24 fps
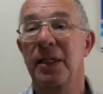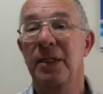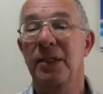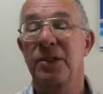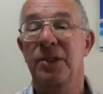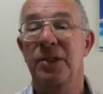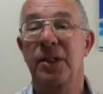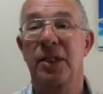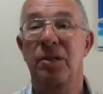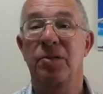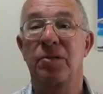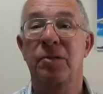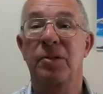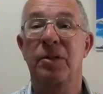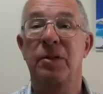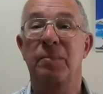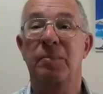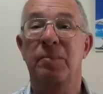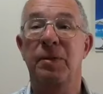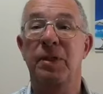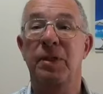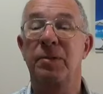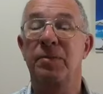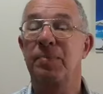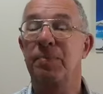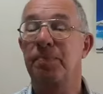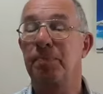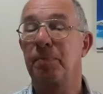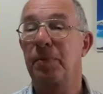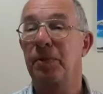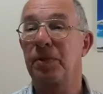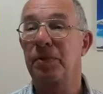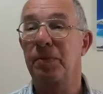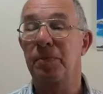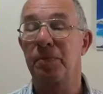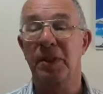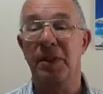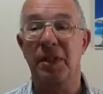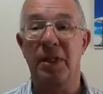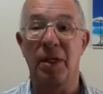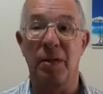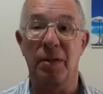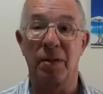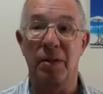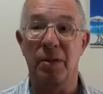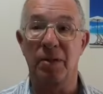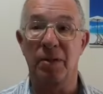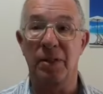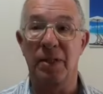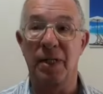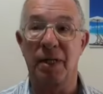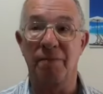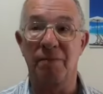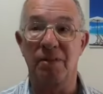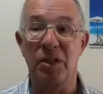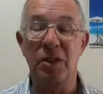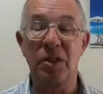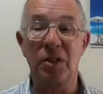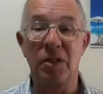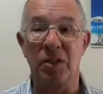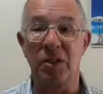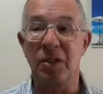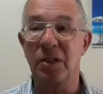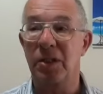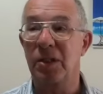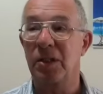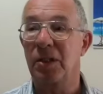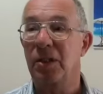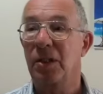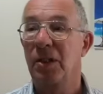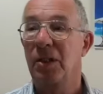etc. The police possibly go along and have a look,